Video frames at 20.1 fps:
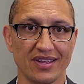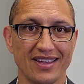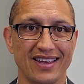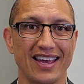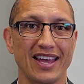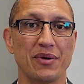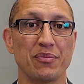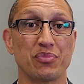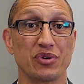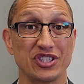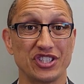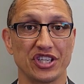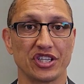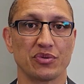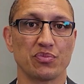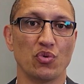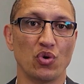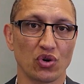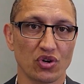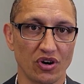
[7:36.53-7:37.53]
and project
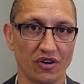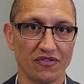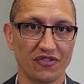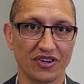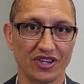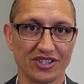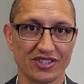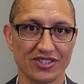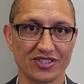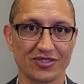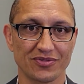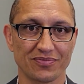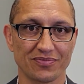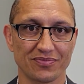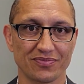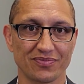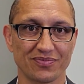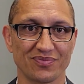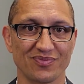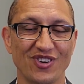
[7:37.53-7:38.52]
more confidence.
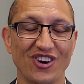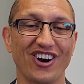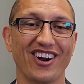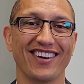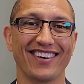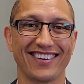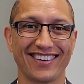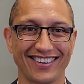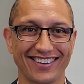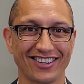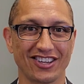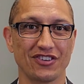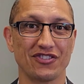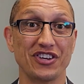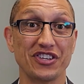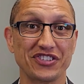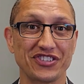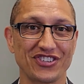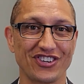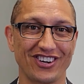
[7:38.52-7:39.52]
All right, give
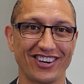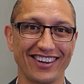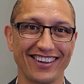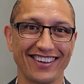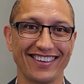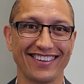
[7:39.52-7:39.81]
those a try.